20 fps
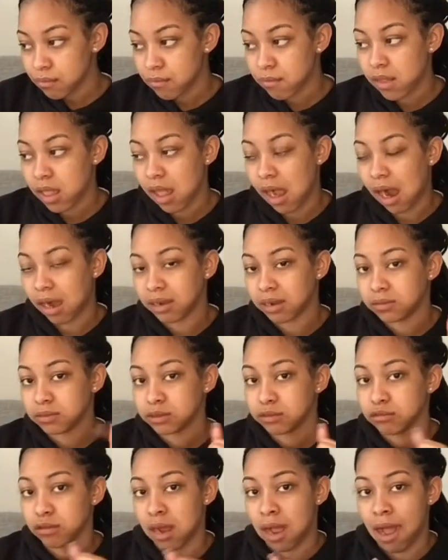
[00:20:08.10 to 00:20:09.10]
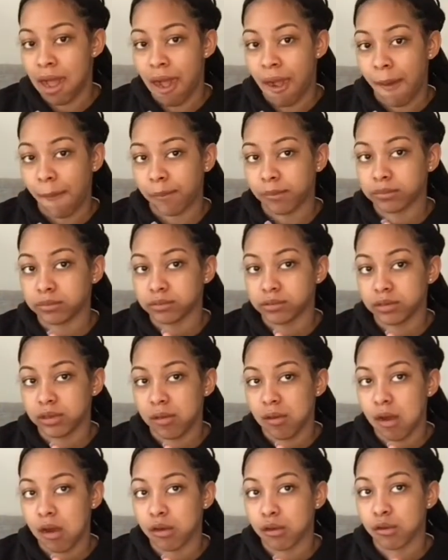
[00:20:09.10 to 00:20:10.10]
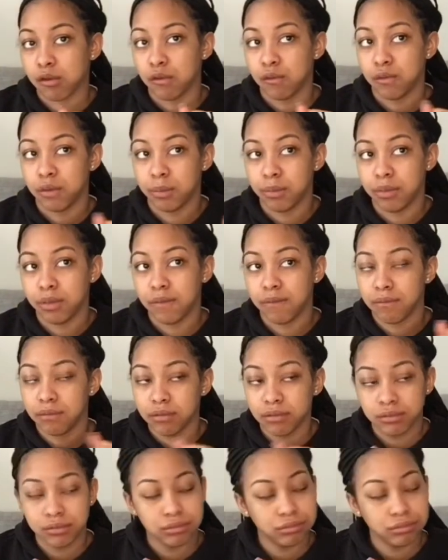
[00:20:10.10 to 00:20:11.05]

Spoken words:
I never tried Caribbean food,